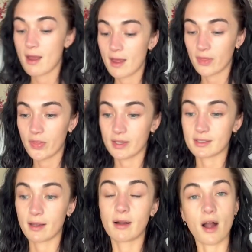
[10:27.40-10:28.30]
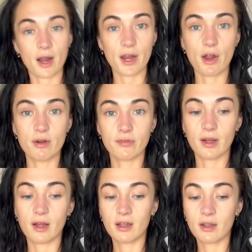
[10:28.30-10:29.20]
this guy
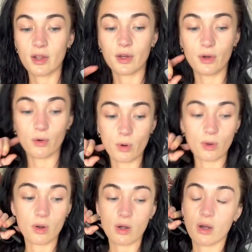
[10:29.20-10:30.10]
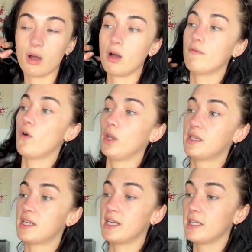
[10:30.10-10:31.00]
over who
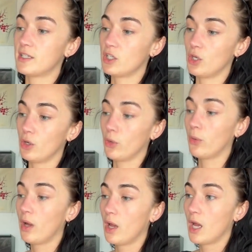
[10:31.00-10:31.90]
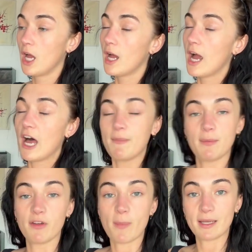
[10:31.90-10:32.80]
volunteered to help me
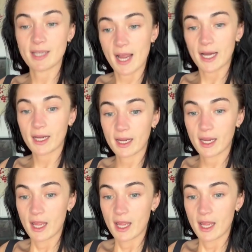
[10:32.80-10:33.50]
move my tank.